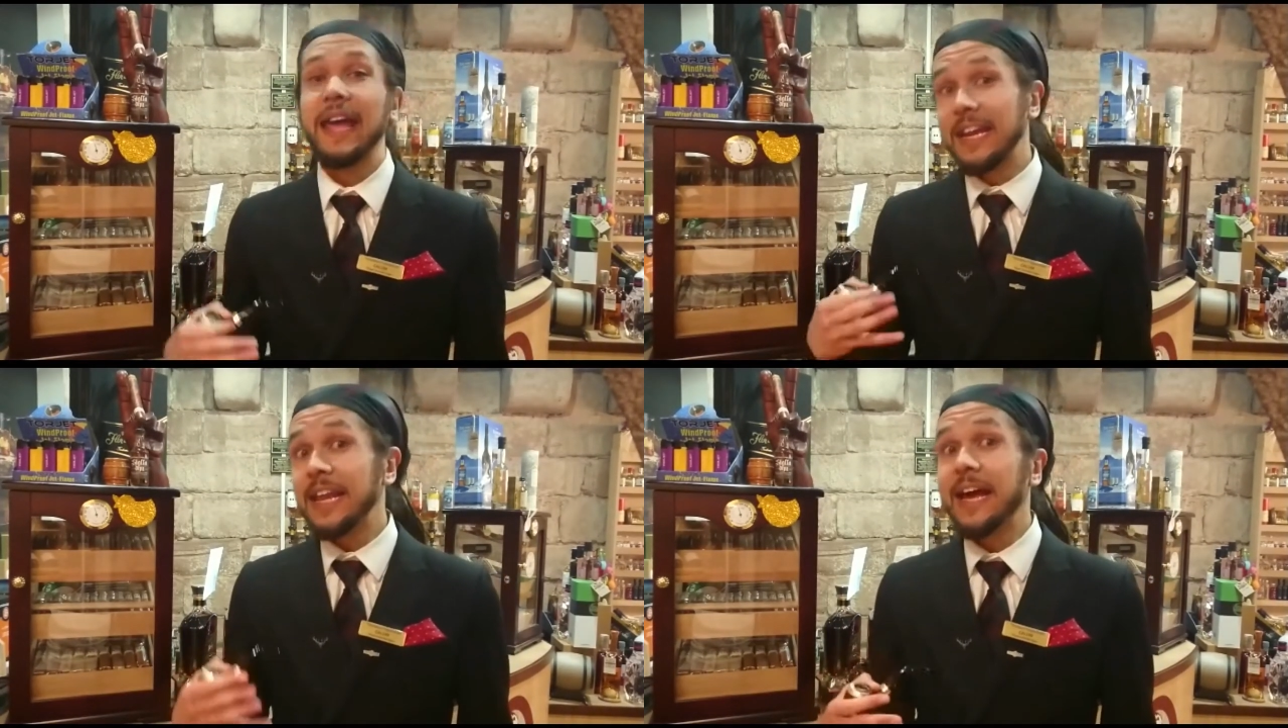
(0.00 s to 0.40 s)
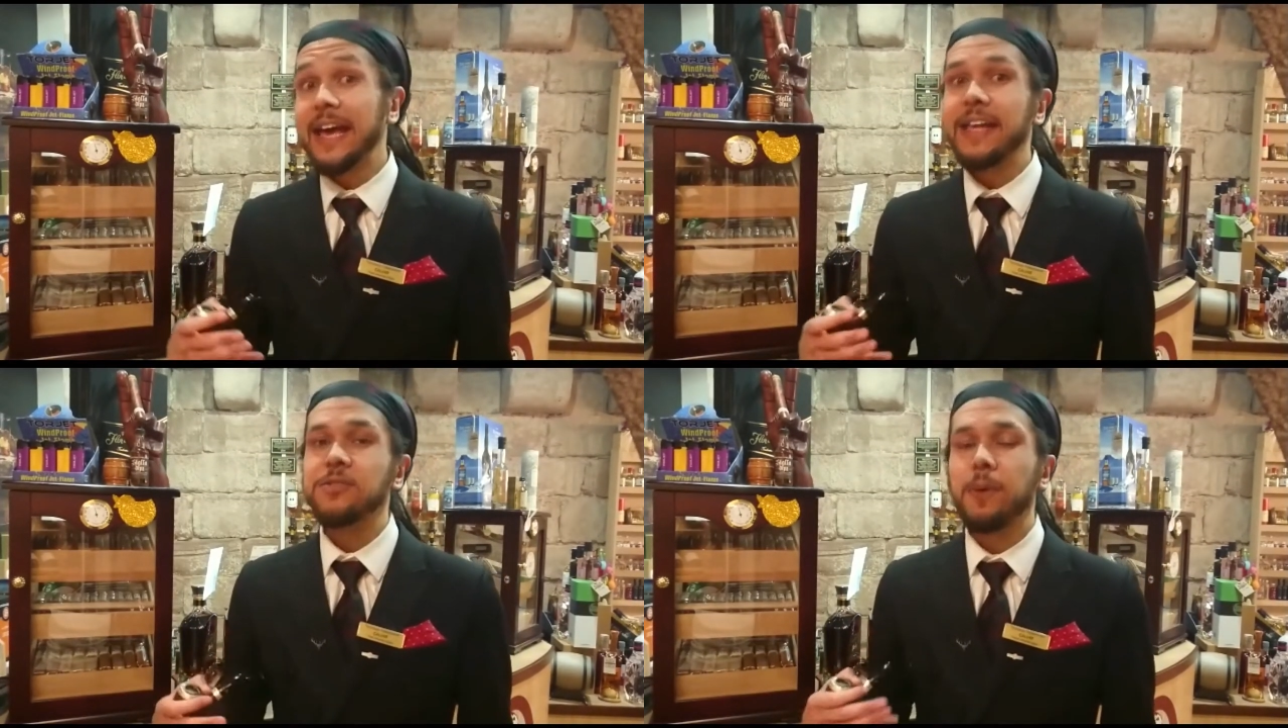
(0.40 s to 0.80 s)
in
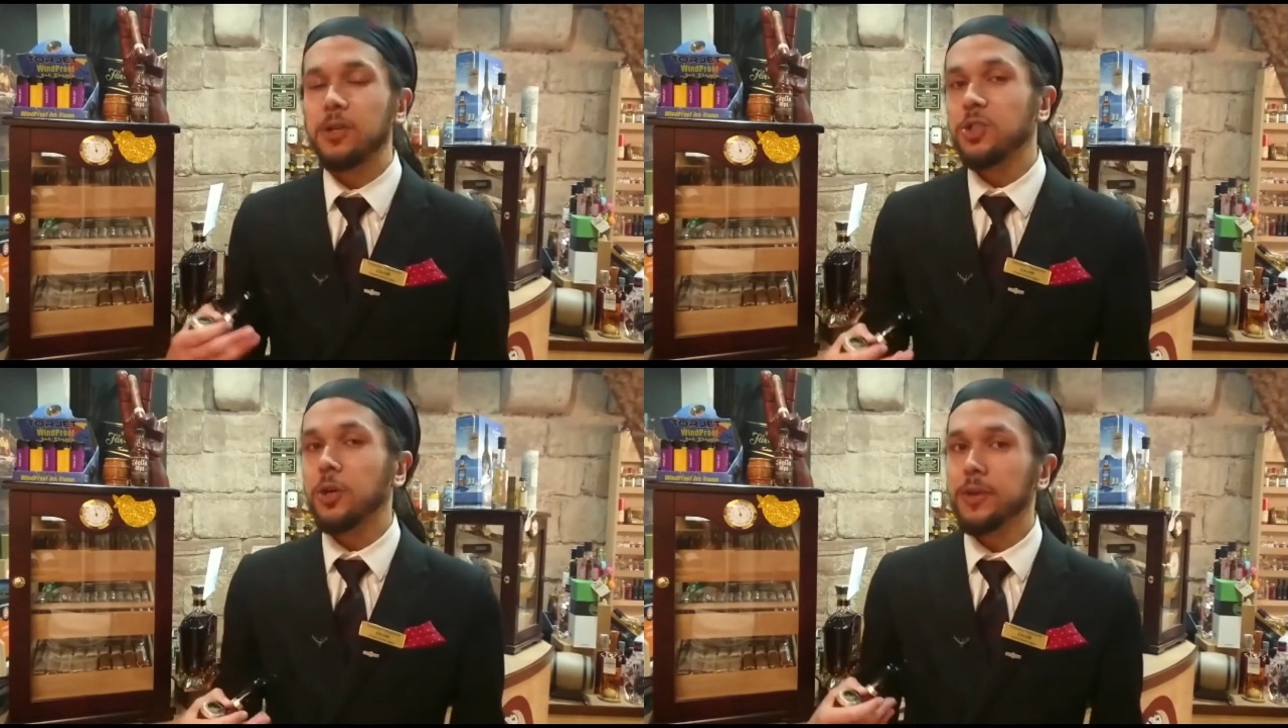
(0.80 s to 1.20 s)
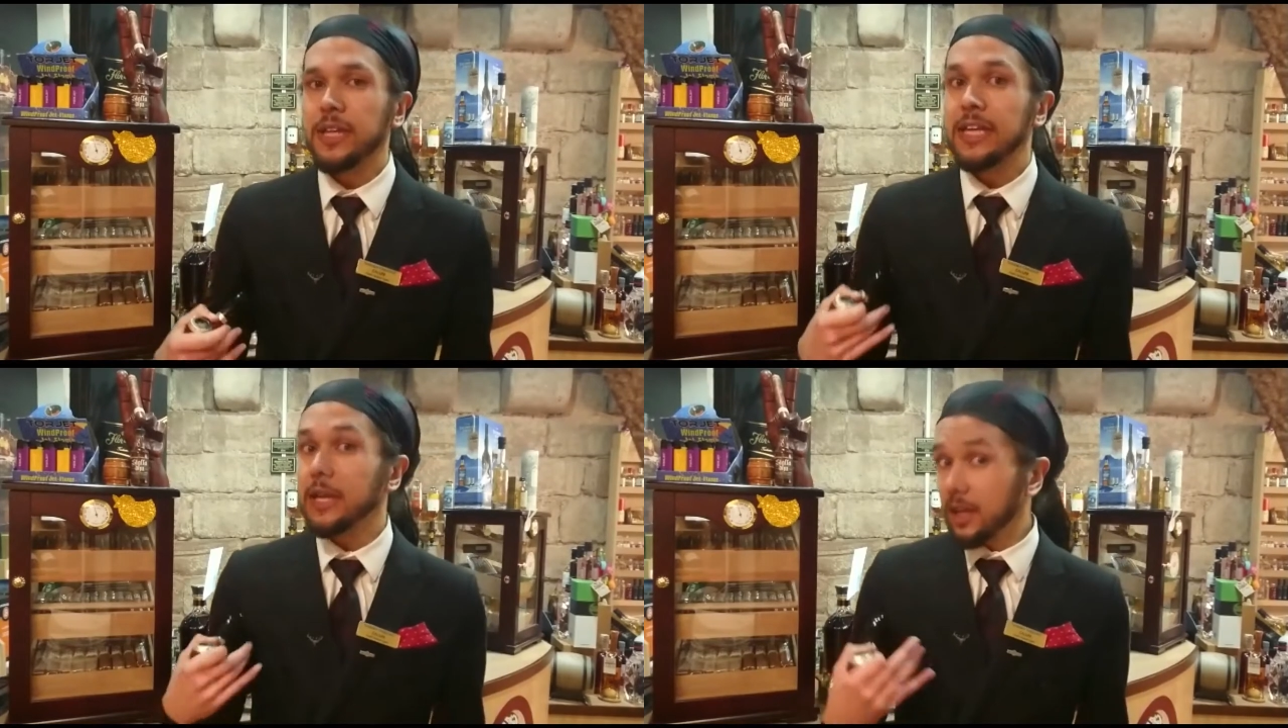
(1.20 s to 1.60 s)
that it's much on
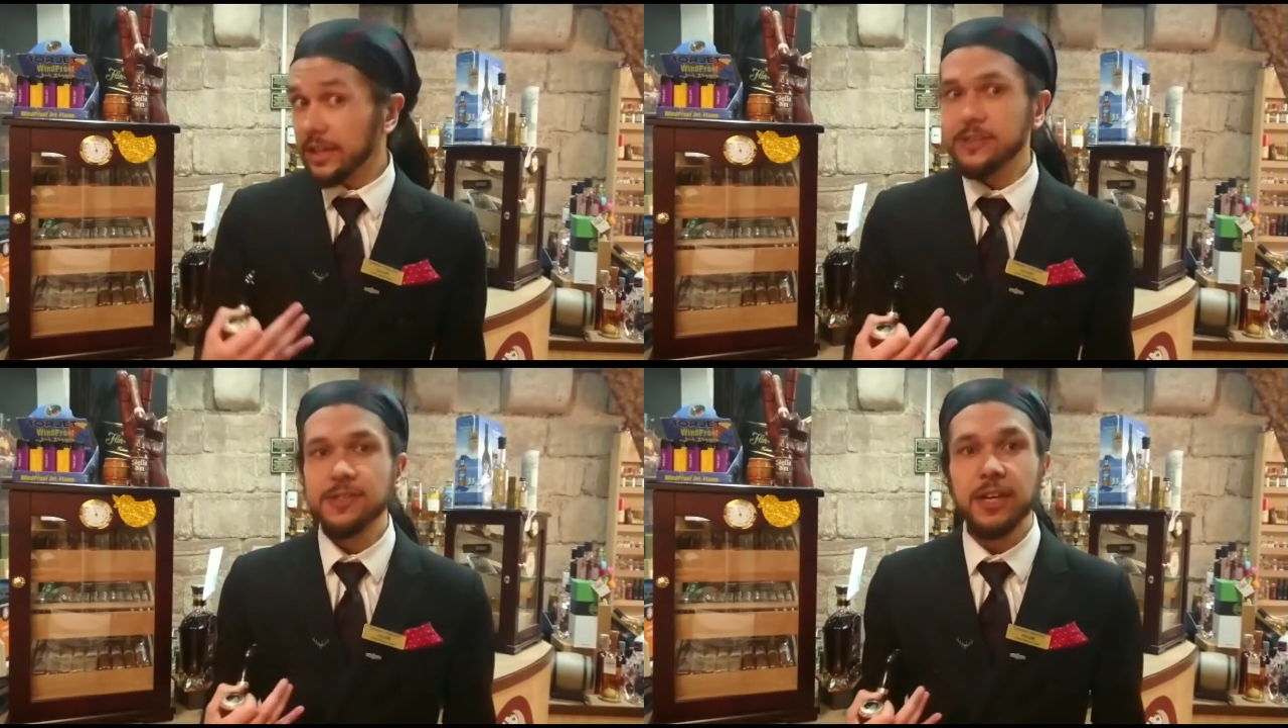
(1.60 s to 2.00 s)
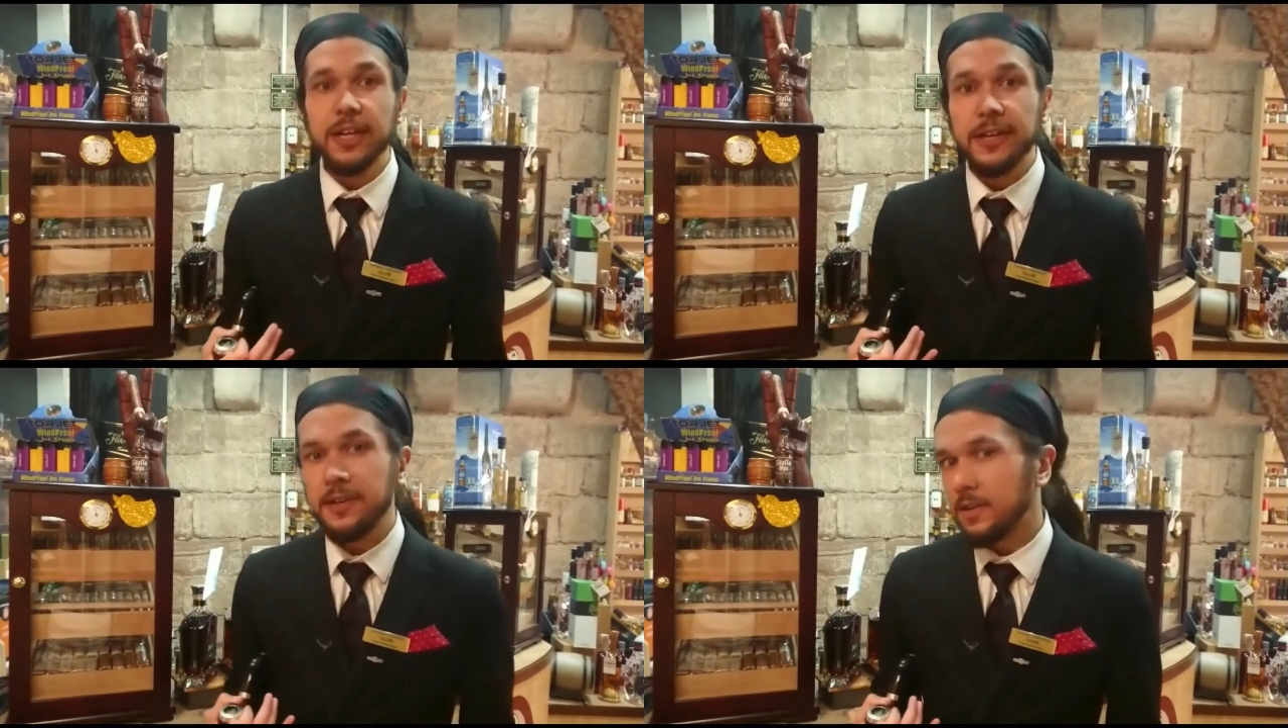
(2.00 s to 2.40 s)
the lighter
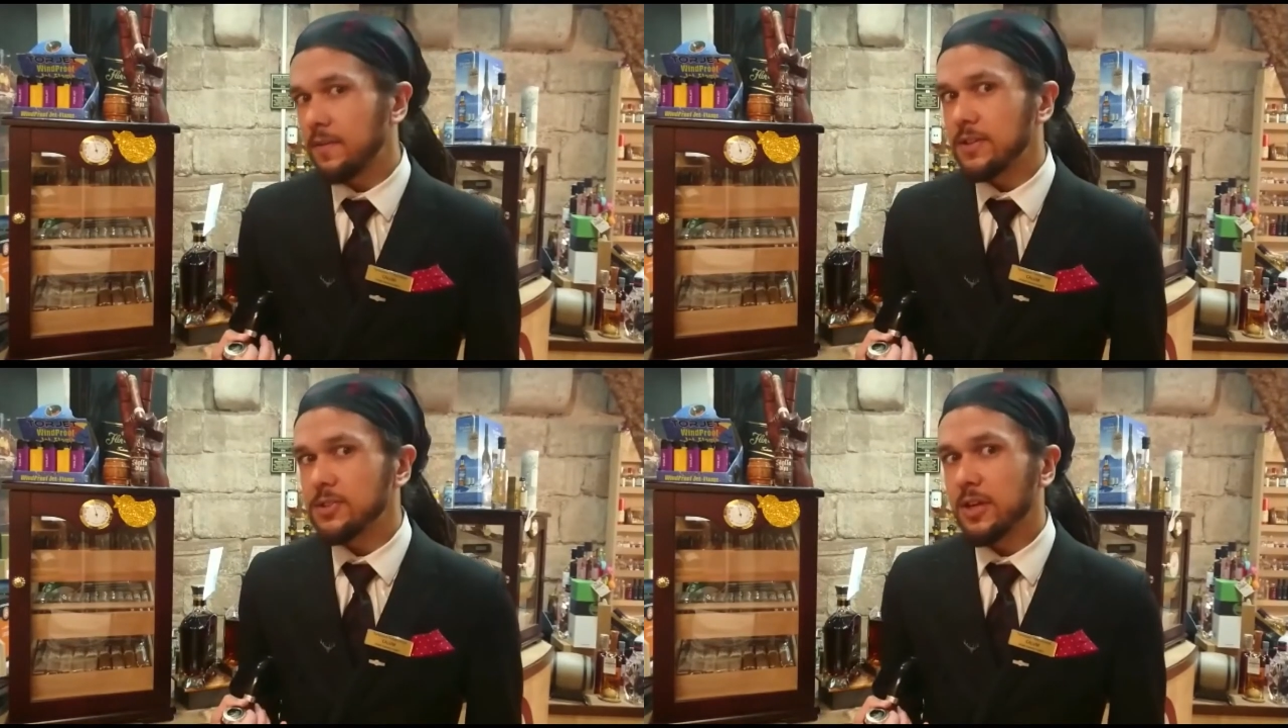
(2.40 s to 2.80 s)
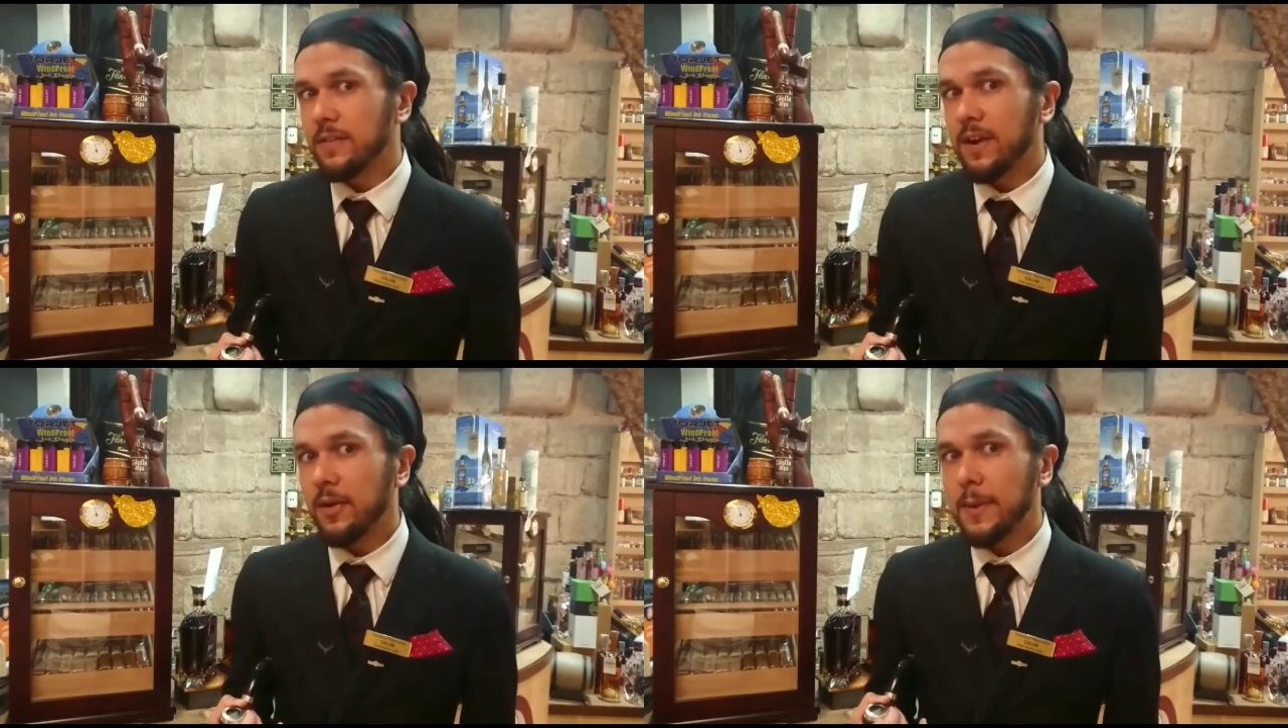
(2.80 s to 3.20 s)
side of this
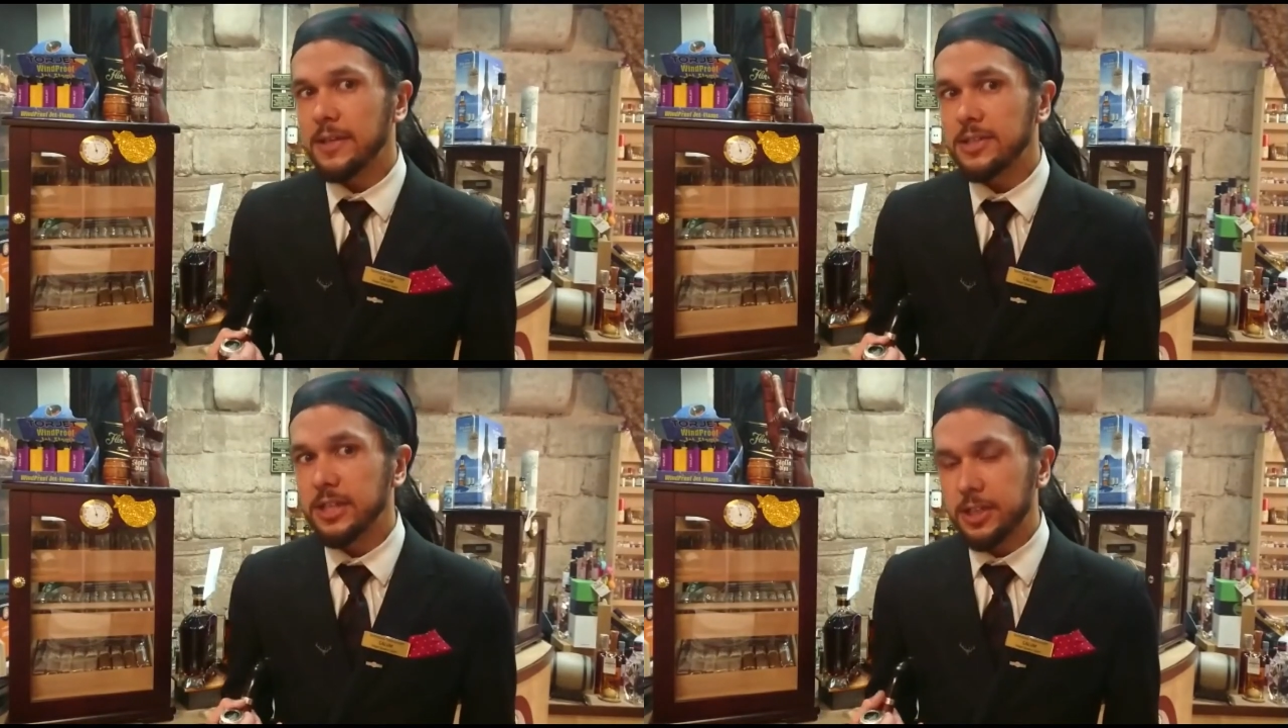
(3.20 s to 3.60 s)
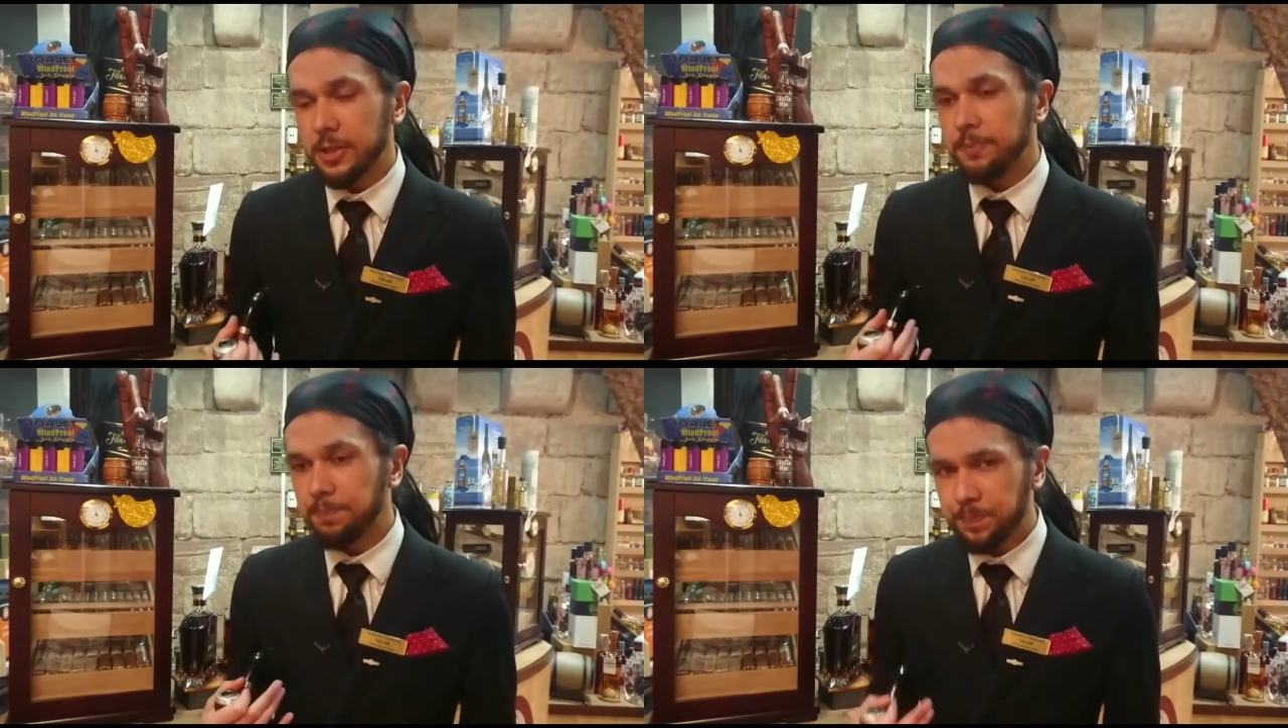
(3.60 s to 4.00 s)
style of
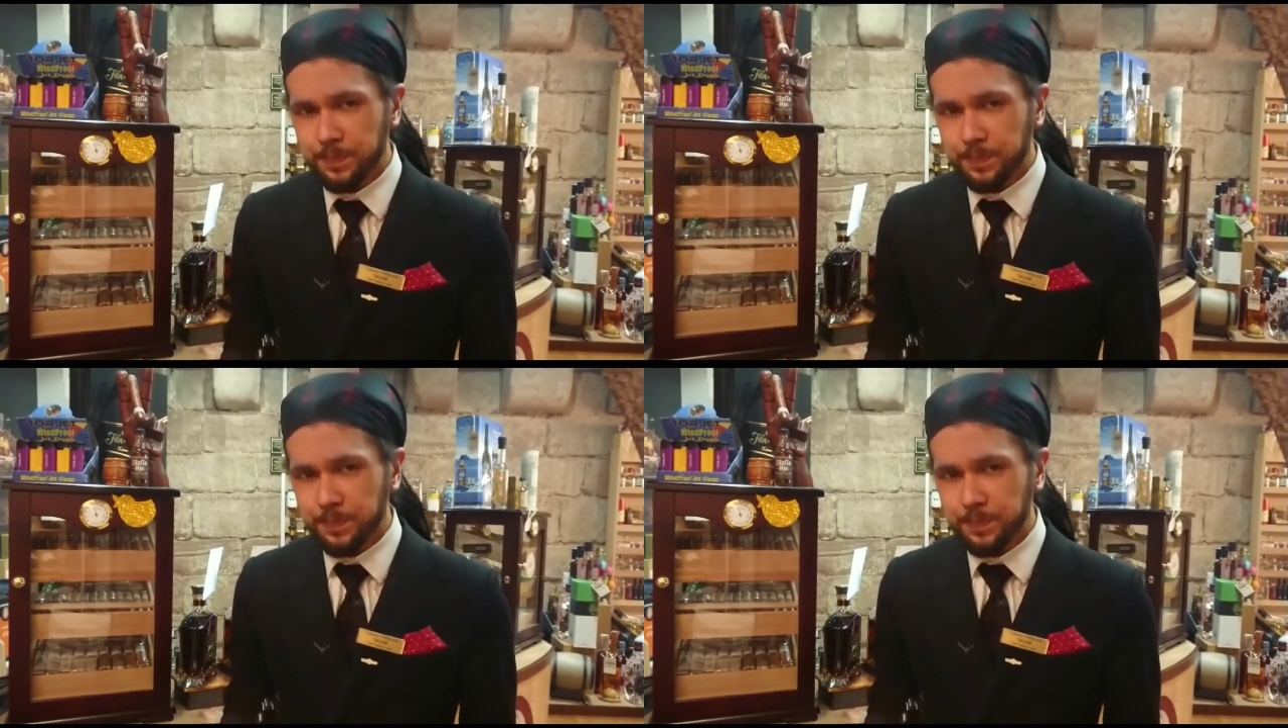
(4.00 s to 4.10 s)
aromatic.